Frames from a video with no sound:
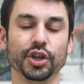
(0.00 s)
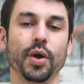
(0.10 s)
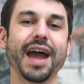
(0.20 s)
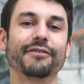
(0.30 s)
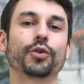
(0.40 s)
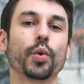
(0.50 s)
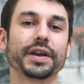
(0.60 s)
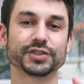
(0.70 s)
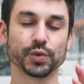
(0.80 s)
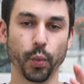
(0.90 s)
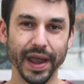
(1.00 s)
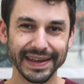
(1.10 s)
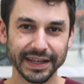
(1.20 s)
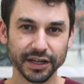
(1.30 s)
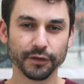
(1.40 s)
You know, everyone is
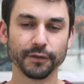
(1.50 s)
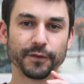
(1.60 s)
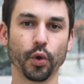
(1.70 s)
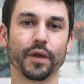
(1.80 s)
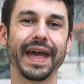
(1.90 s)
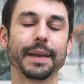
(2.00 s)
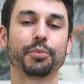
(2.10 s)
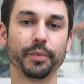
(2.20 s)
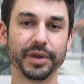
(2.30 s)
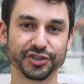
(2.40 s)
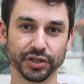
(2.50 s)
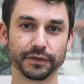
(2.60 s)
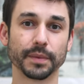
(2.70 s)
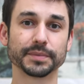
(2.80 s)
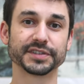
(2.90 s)
waiting for that permission
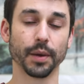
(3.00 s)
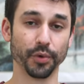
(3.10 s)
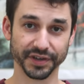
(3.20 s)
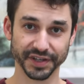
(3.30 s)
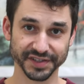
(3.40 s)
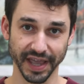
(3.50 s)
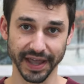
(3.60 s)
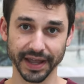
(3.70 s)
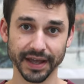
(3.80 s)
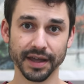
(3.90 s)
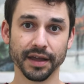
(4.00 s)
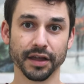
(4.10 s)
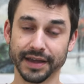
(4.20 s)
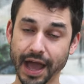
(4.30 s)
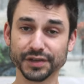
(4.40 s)
from someone to say,
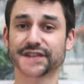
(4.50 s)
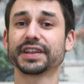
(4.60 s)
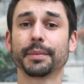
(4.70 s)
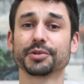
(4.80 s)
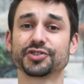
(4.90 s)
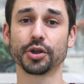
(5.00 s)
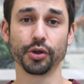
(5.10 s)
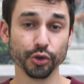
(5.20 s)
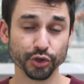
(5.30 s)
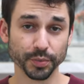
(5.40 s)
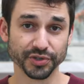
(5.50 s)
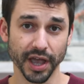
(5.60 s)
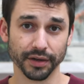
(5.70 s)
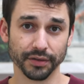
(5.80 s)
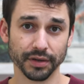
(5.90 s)
now's the time to start your YouTube
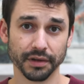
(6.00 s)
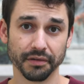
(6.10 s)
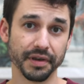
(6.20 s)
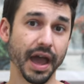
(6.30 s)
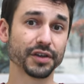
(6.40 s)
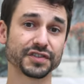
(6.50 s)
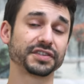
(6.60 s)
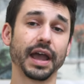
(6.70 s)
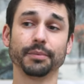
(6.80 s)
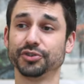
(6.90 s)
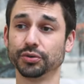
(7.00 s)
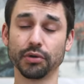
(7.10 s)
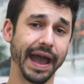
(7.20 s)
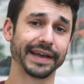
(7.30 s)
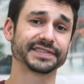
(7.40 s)
channel. Now's the time
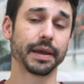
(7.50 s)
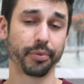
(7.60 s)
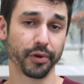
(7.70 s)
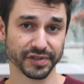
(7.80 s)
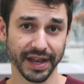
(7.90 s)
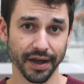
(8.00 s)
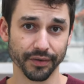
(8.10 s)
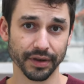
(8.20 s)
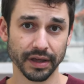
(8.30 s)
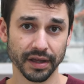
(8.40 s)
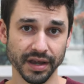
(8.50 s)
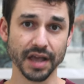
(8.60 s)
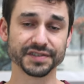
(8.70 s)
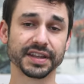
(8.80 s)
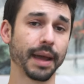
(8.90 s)
to ask that person out.
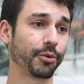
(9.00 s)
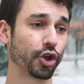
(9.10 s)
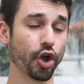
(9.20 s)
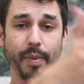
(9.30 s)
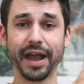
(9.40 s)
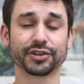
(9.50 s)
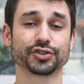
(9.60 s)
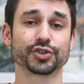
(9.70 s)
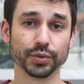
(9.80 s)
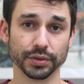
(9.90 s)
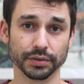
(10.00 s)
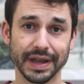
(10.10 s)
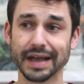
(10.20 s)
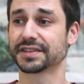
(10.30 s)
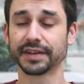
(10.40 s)
Now's the time to go back to school.
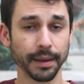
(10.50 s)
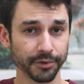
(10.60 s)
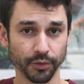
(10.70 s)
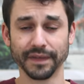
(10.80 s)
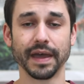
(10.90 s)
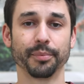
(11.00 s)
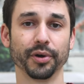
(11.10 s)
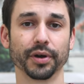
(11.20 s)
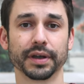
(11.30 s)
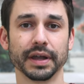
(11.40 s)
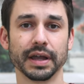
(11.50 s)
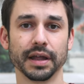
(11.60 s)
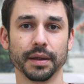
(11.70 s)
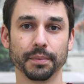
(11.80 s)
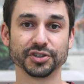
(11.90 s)
Now's the time to write that book.
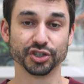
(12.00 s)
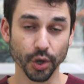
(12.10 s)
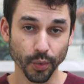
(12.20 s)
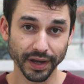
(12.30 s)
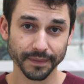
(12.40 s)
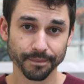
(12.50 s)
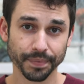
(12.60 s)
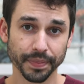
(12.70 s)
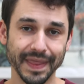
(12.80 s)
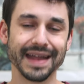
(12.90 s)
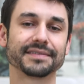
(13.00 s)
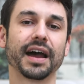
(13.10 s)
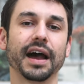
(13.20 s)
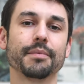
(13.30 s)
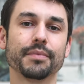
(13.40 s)
But you know what? That
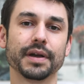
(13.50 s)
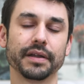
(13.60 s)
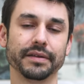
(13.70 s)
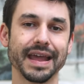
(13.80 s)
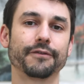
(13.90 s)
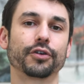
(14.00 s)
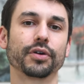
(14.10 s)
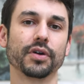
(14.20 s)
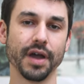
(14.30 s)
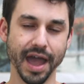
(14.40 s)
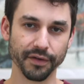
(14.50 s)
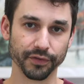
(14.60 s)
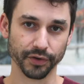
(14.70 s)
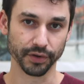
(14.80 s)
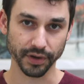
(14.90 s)
time never
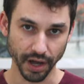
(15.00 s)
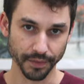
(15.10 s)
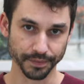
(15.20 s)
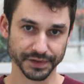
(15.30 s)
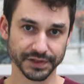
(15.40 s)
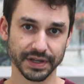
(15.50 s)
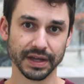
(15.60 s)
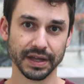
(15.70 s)
ever comes.